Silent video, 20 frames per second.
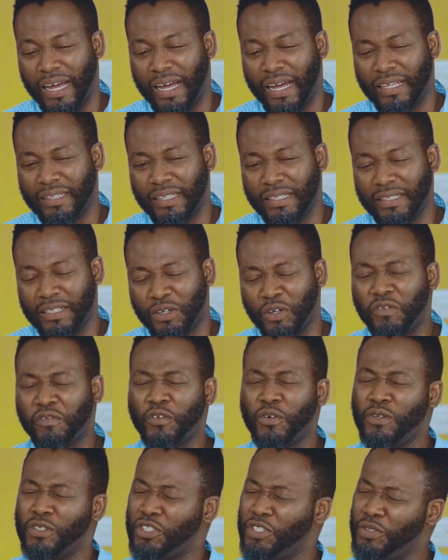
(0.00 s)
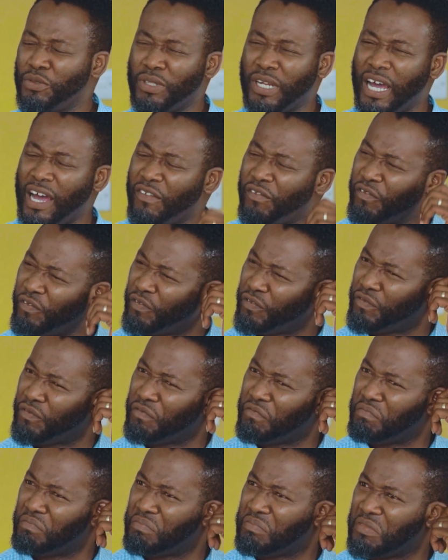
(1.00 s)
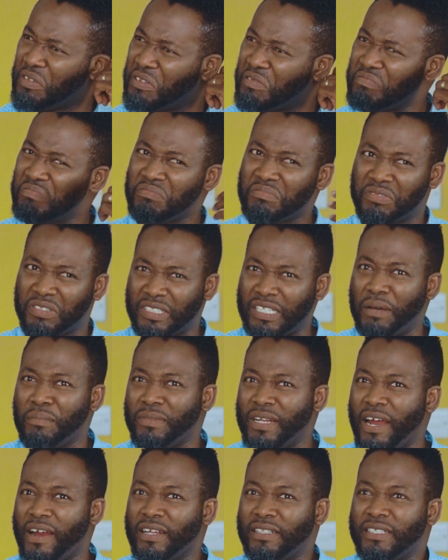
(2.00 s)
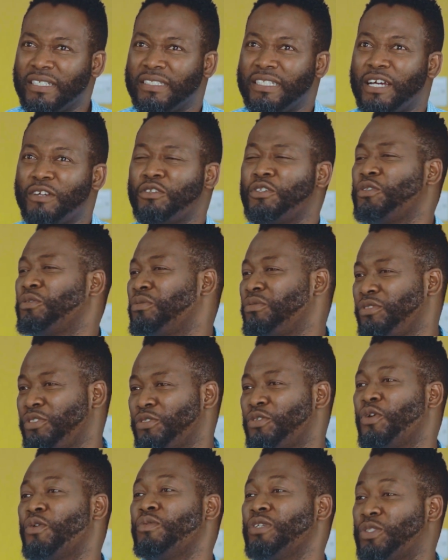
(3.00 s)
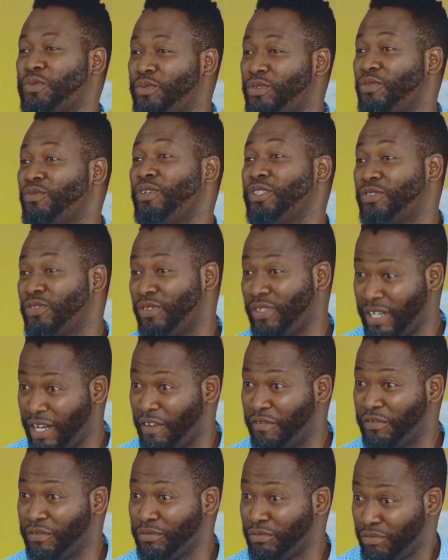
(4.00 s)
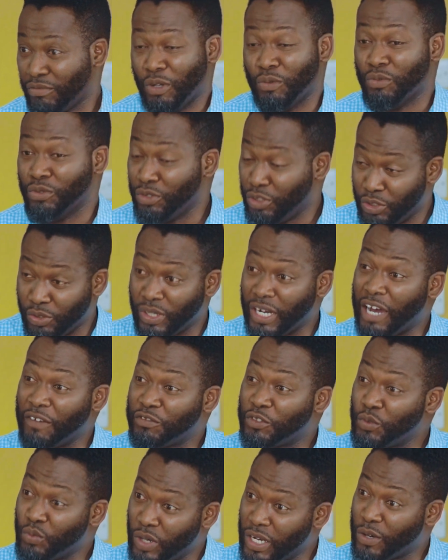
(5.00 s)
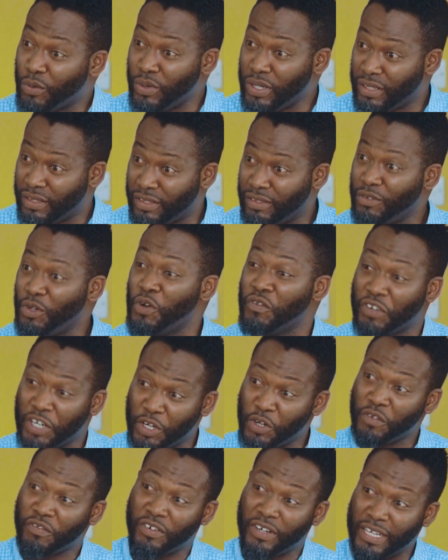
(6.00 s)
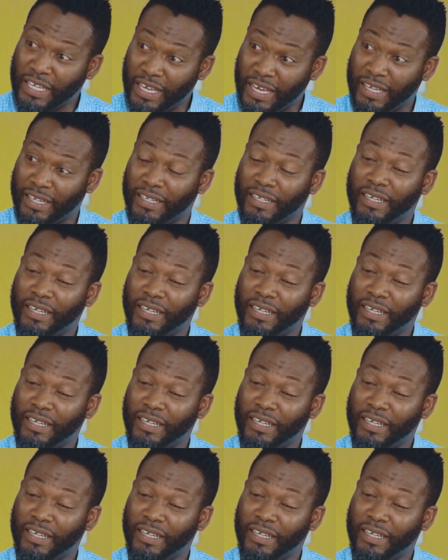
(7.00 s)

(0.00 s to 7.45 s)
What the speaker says: I think that, of course, you would have some directors that you'd always want to love to work with, right, over and over again.